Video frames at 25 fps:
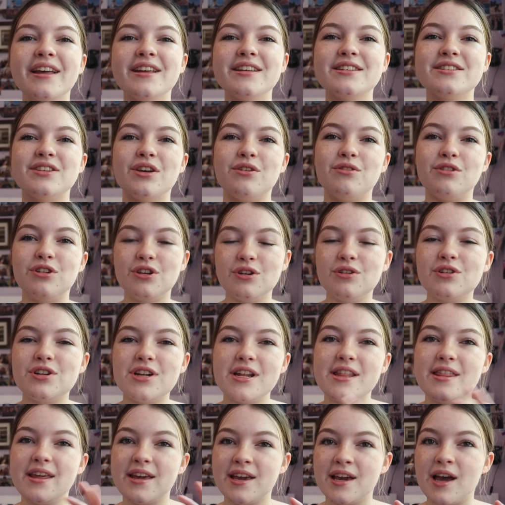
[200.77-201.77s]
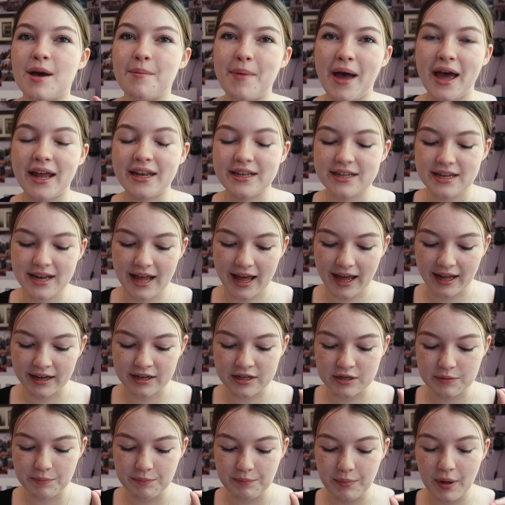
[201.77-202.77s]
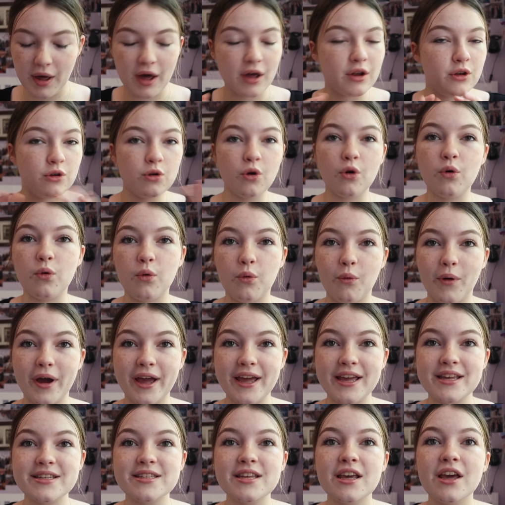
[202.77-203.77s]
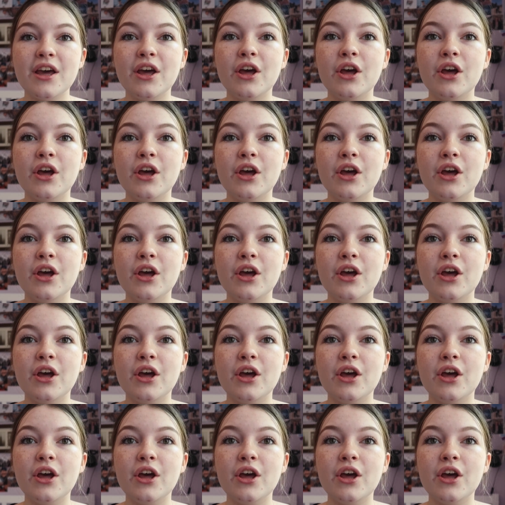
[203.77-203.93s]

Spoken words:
So usually they come hand in hand, but not always.